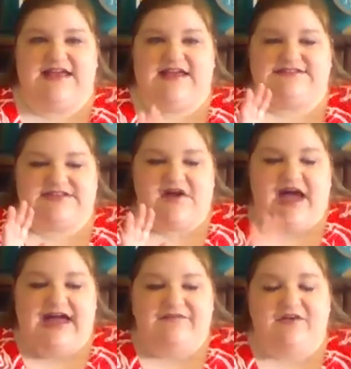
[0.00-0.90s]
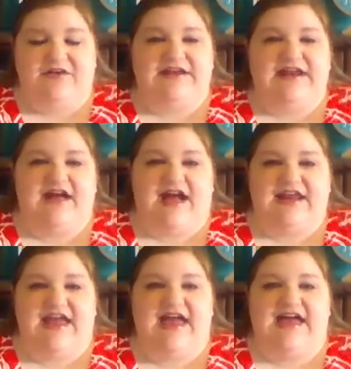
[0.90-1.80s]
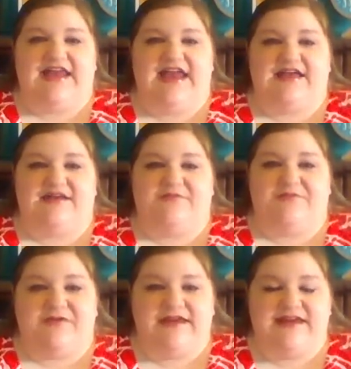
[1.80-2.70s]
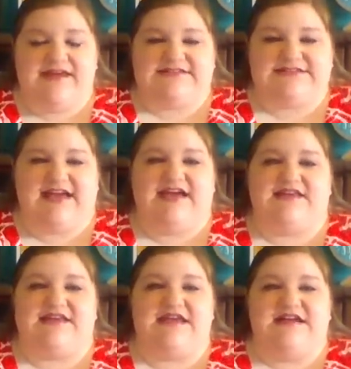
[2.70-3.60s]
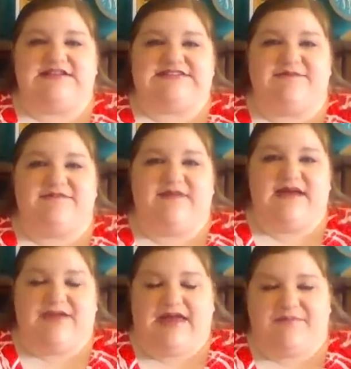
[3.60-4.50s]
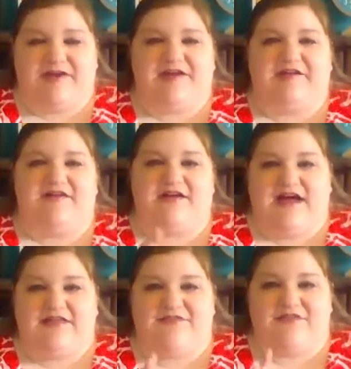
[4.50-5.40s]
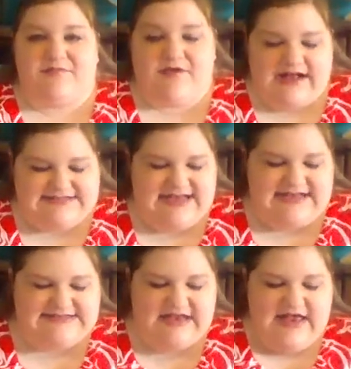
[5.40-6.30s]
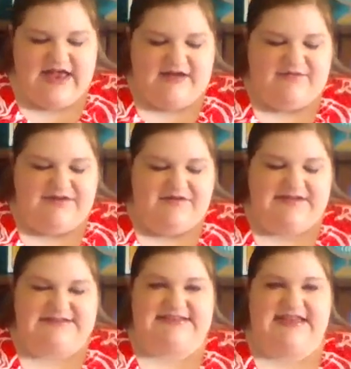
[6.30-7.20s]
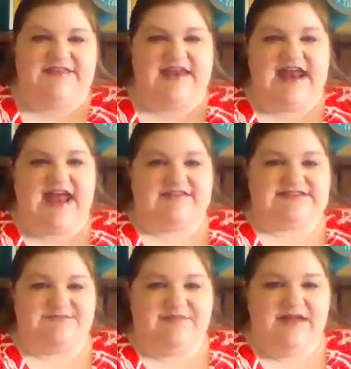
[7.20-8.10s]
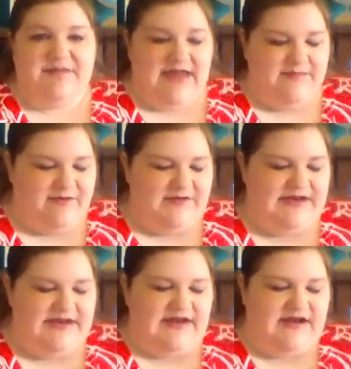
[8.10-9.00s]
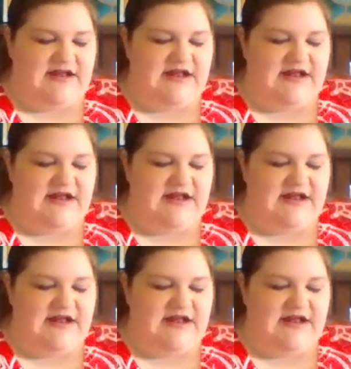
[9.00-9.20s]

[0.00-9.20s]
And so I've already gone ahead and pre-done some of my paper here and gone through the process. But you can see that I have some pink paper in here.